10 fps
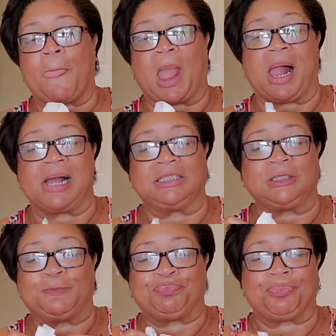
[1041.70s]

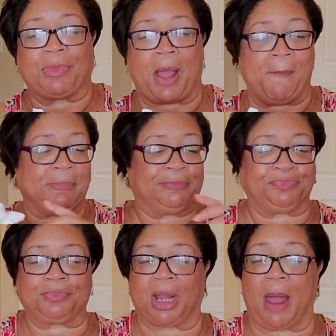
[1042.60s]
Guys,
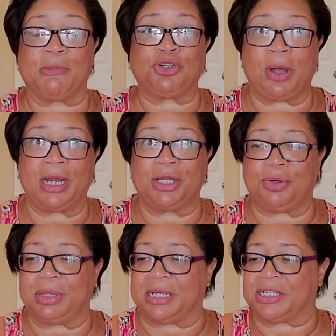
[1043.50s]
I'm gonna try to
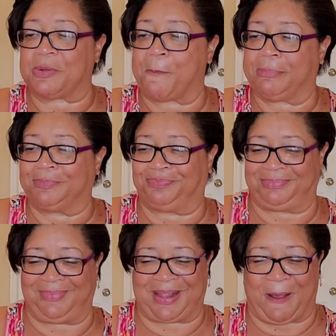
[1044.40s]
do this
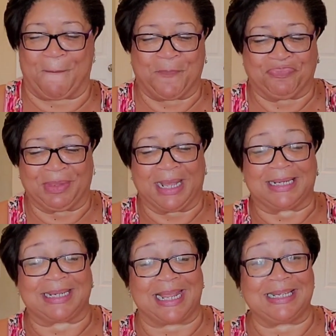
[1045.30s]

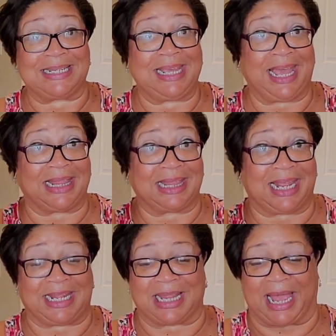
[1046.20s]
dainty and
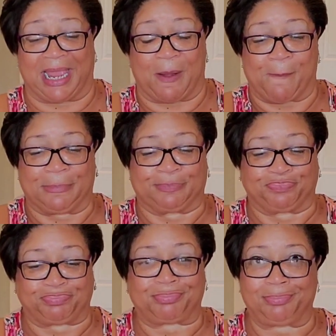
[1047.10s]
ladylike.
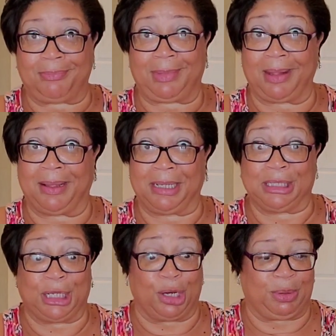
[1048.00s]

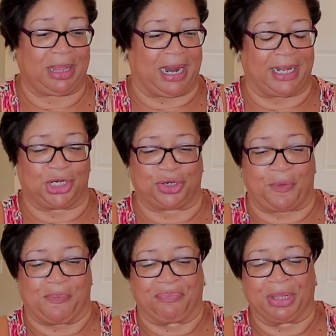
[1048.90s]
Good luck with that, Angel.
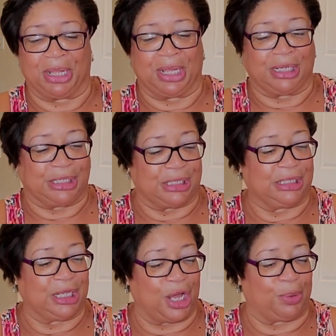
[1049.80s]

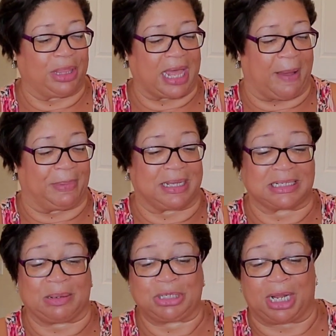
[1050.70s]
Good luck with that,
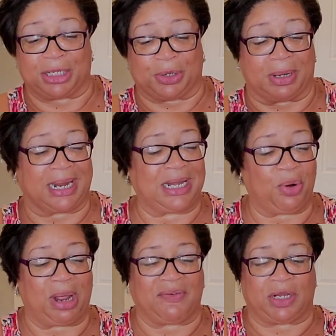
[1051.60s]
because I'm telling you, and I
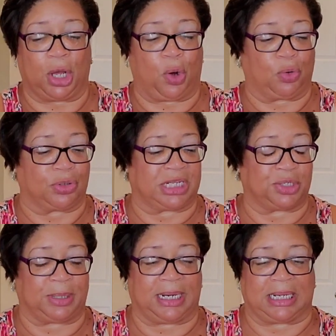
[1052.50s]
don't have any holders.
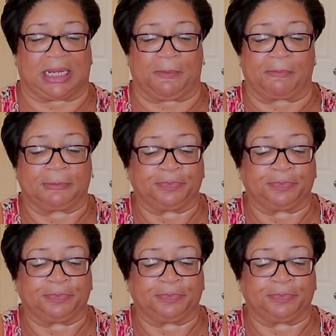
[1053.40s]
That's what I need.